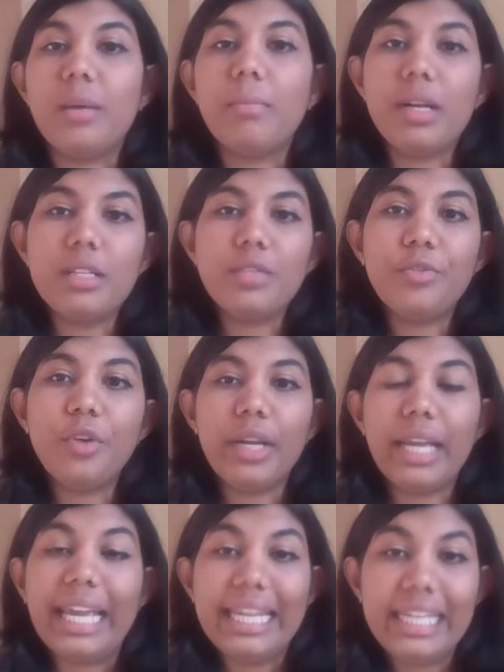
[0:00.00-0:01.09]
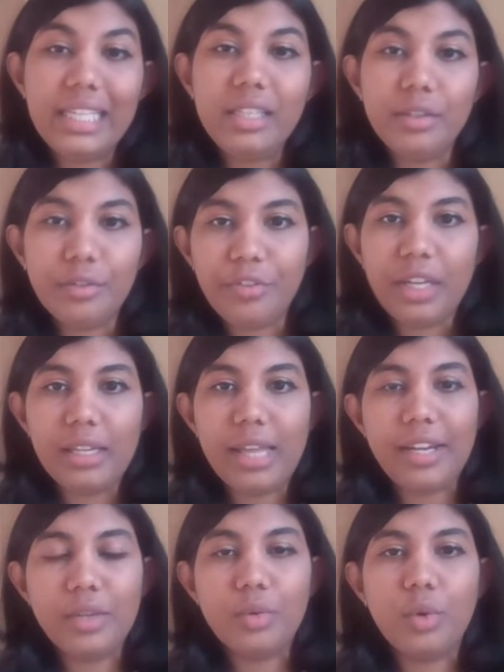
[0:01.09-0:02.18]
a must for any field
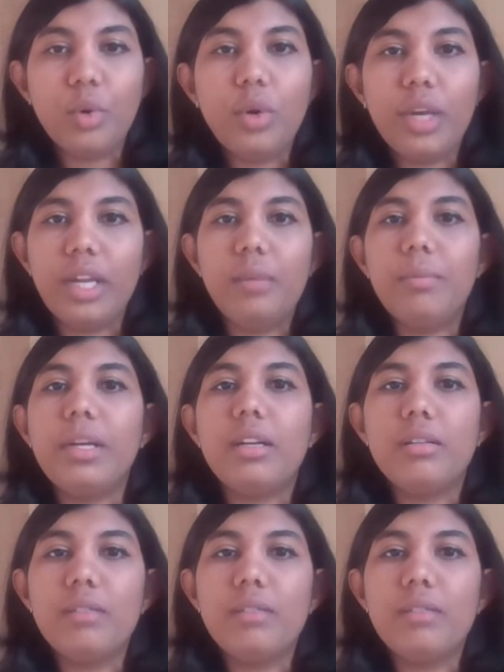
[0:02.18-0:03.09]
that you go in, but